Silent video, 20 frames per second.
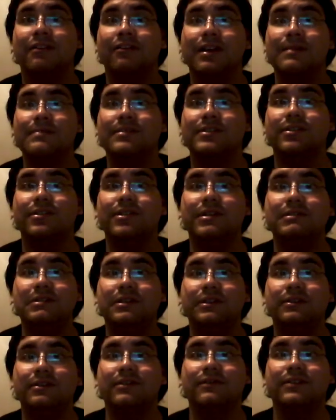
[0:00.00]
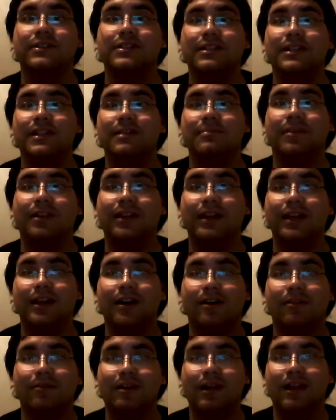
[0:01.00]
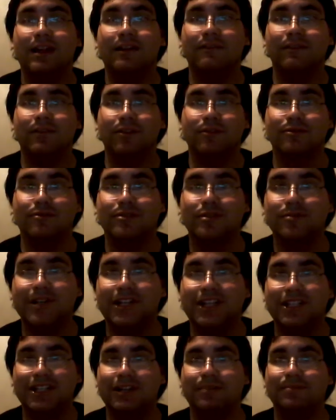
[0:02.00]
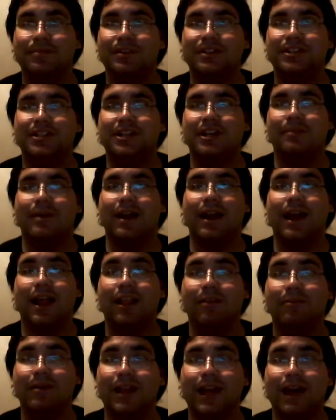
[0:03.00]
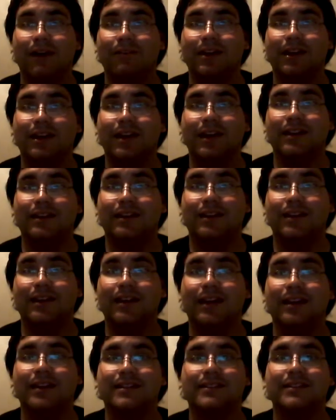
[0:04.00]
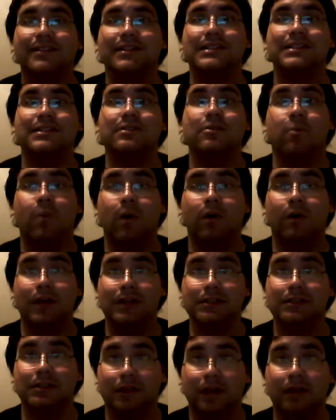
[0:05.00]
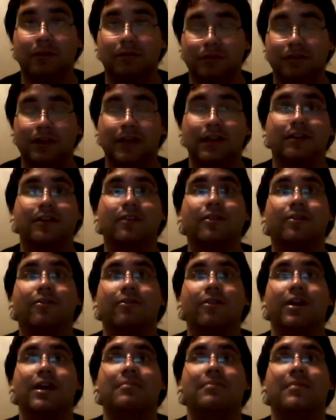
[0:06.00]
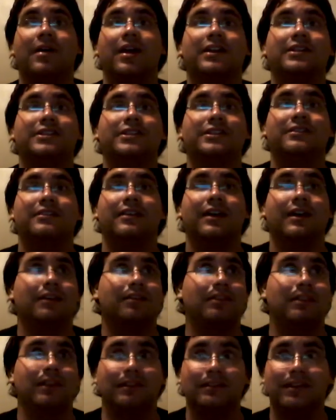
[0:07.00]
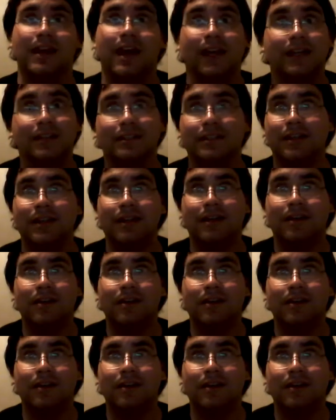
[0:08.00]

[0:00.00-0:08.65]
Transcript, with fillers: Rey Mysterio Jr. versus Dean Malenko for the Cruiserweight Championship at Halloween Havoc 1996. It was like another great match, just like these guys